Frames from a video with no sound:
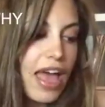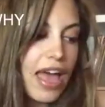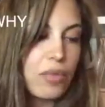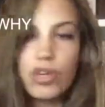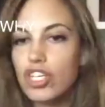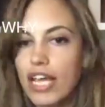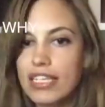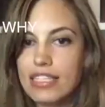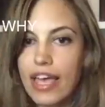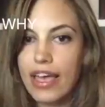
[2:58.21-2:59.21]
and what should I
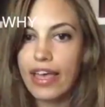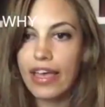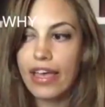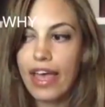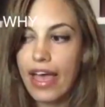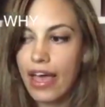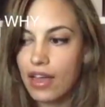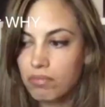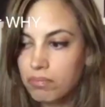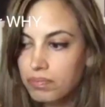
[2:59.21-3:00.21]
say, and